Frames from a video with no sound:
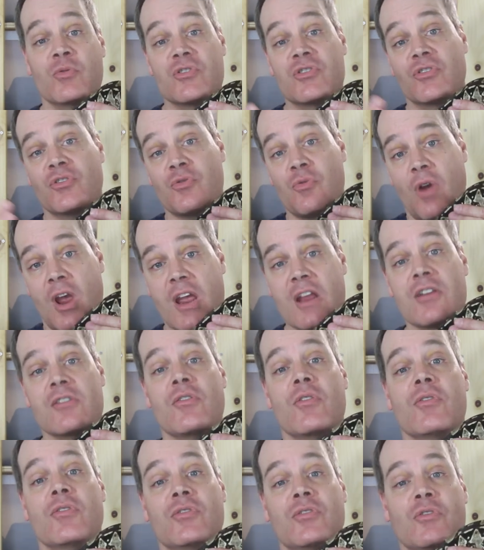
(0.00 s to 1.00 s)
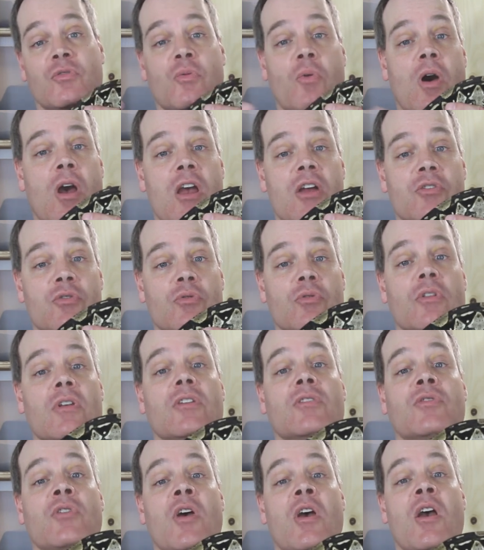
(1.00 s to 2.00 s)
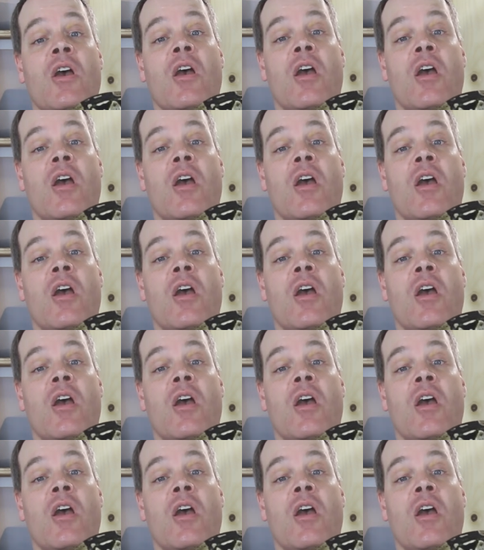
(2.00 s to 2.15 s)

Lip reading: which is great. You know, this is why I do this.